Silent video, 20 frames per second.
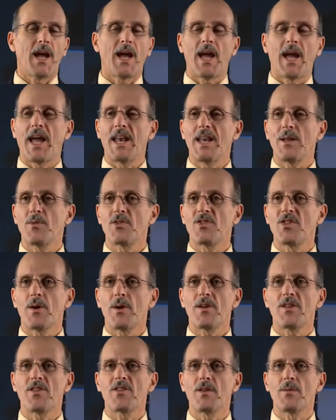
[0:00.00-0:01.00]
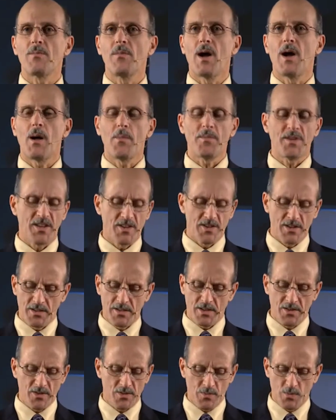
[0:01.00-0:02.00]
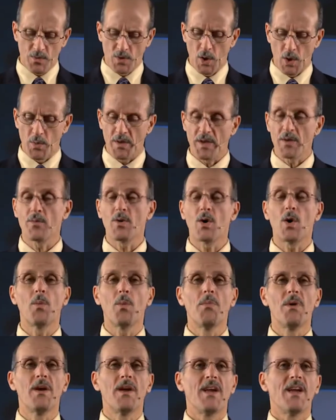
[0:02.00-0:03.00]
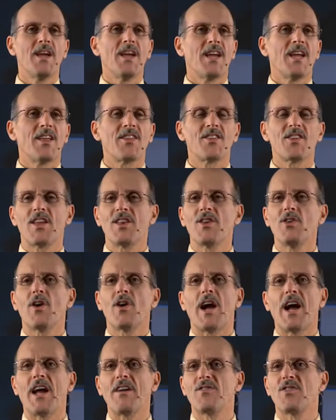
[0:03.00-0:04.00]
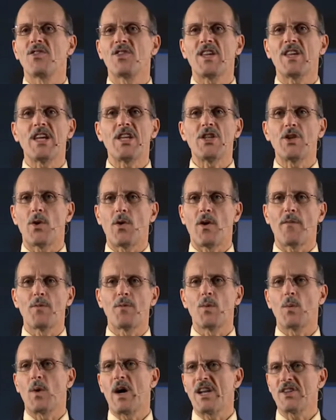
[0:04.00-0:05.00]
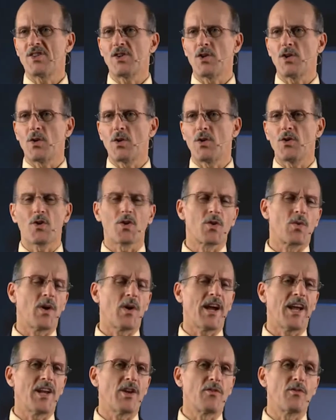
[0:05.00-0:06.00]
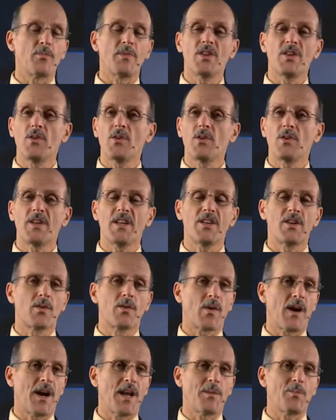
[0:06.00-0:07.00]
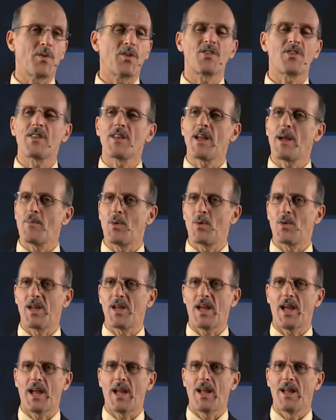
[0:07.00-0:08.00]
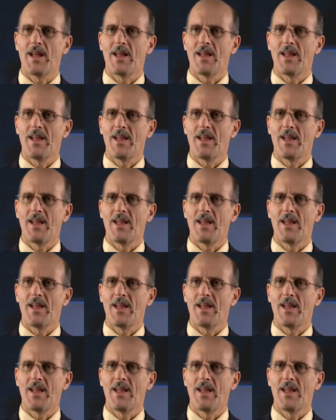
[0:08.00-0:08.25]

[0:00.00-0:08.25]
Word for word: And he was there, and he said, "Mom," and he's in this glowing robe. He said, you, "I've seen you, I've been watching you, you're crying over me, and you don't need to cry anymore." He said, "I'm okay."